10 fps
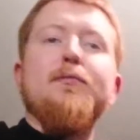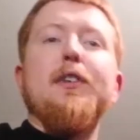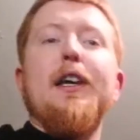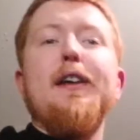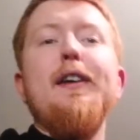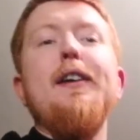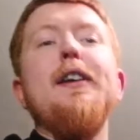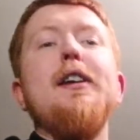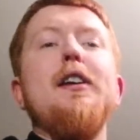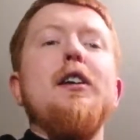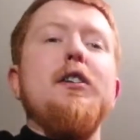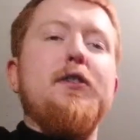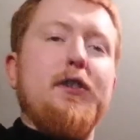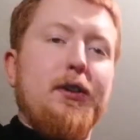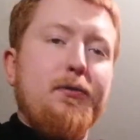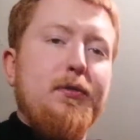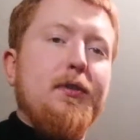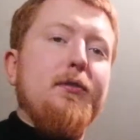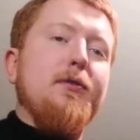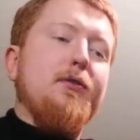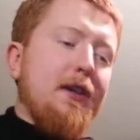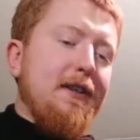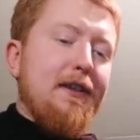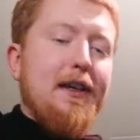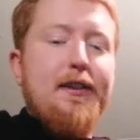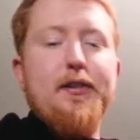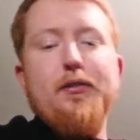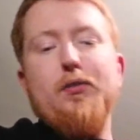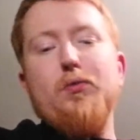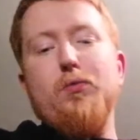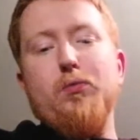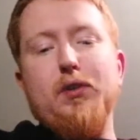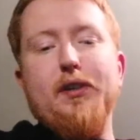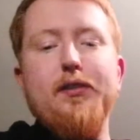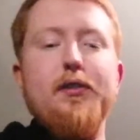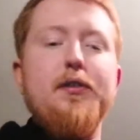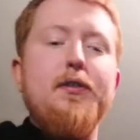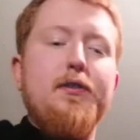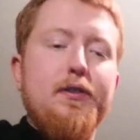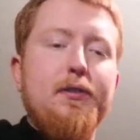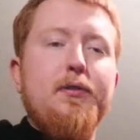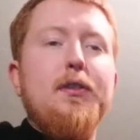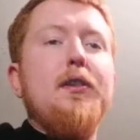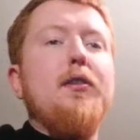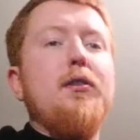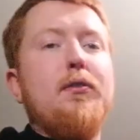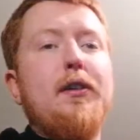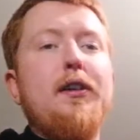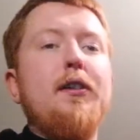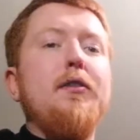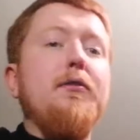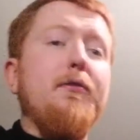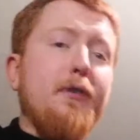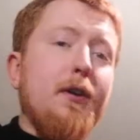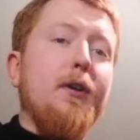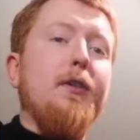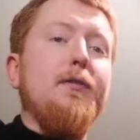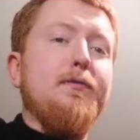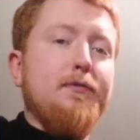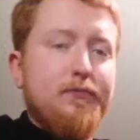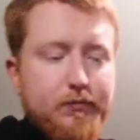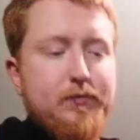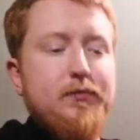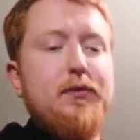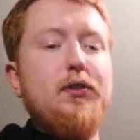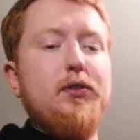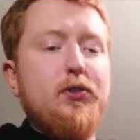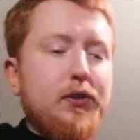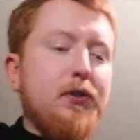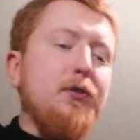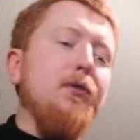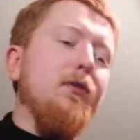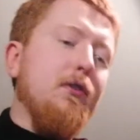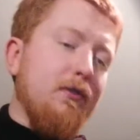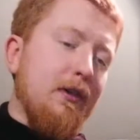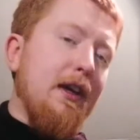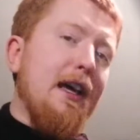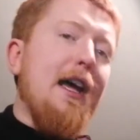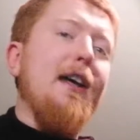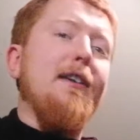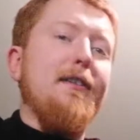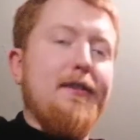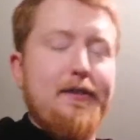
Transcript: Okay, so let's try it together. 1, 2, 3, 4. 2, 3 and.